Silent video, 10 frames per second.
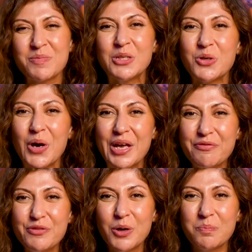So
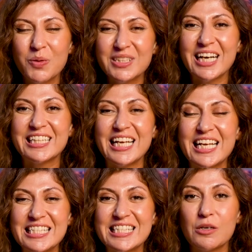if your product
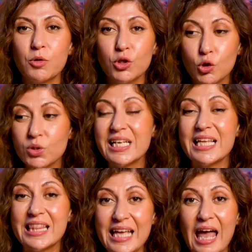is using
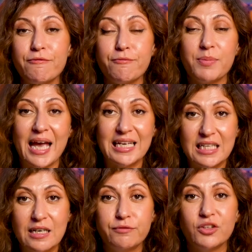the FBA
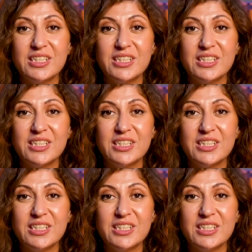delivery